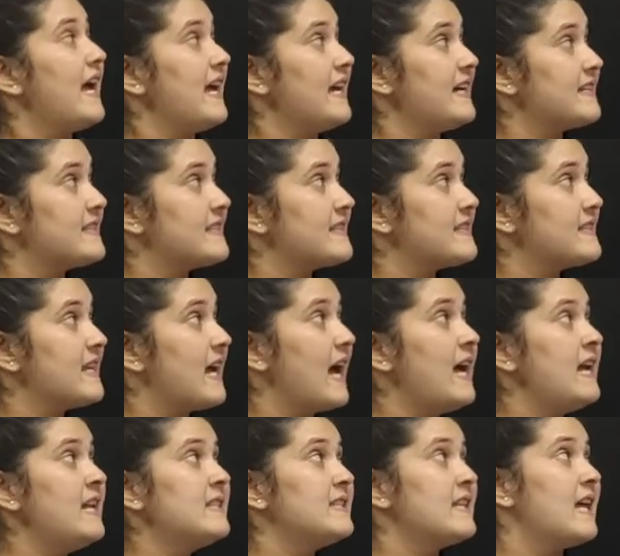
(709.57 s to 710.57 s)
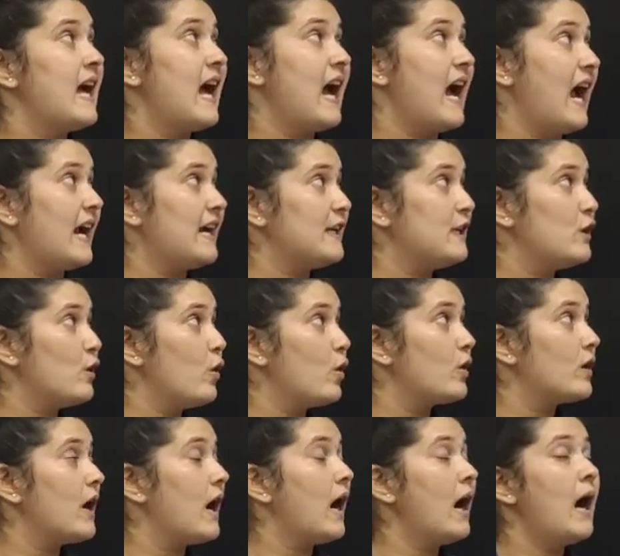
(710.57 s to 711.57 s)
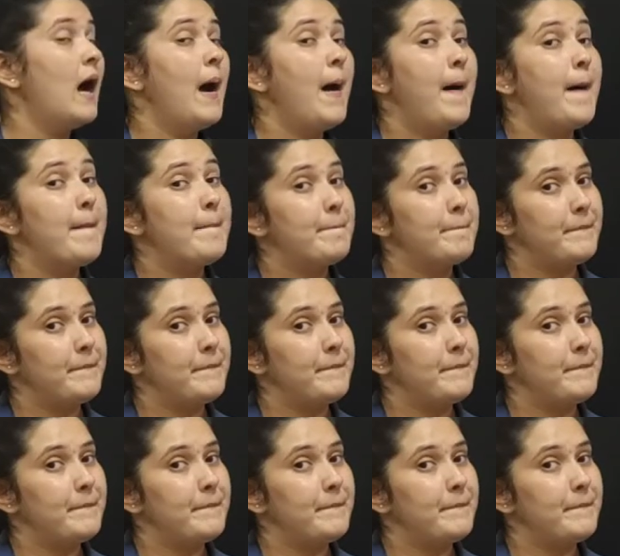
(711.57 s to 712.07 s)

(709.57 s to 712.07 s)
Exercise and yoga